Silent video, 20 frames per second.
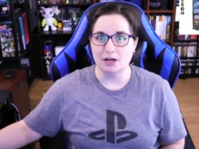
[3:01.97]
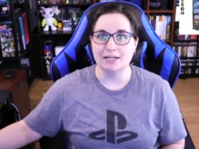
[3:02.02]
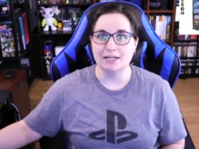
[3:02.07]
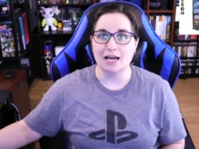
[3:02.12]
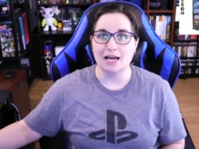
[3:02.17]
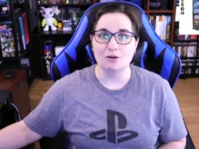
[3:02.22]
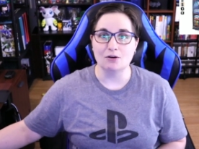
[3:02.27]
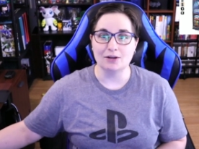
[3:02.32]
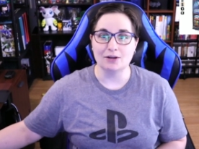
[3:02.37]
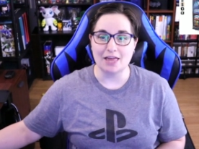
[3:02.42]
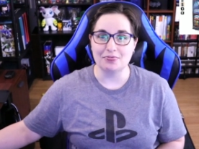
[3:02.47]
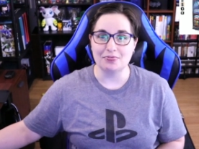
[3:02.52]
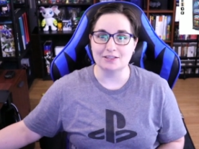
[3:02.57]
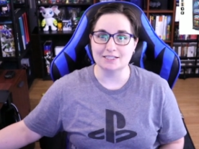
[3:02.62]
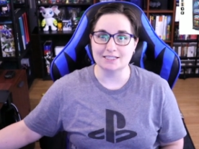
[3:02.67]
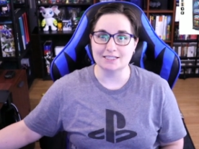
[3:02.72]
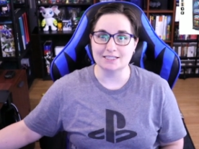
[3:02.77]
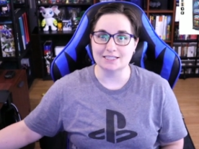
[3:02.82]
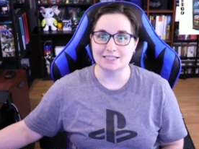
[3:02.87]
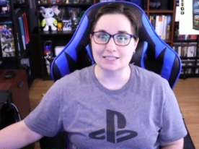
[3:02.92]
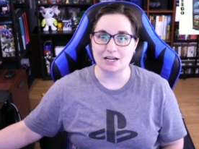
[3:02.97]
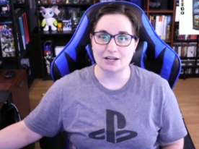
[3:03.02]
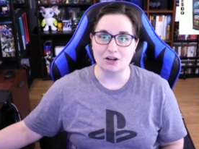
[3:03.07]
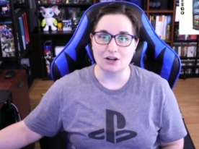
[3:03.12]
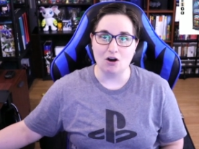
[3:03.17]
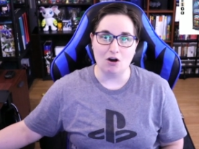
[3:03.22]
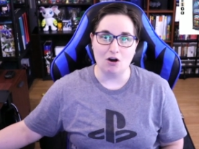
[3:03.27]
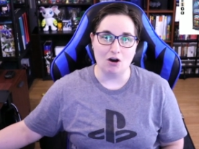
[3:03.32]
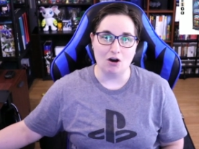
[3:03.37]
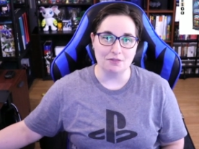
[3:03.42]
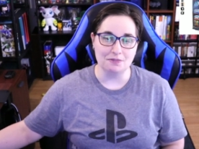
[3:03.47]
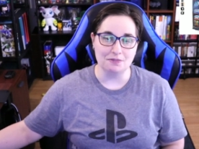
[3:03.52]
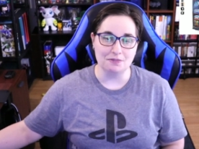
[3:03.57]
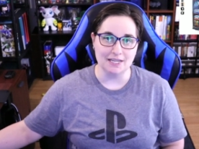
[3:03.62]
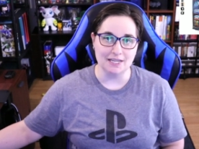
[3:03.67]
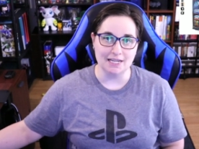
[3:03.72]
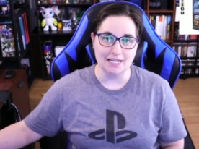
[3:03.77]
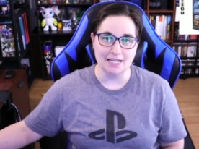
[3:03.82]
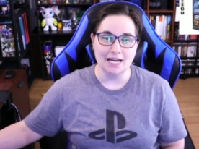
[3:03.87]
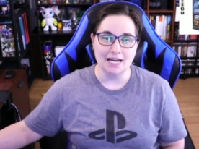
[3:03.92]
Now, again, this is done on
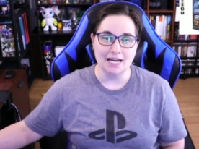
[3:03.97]
the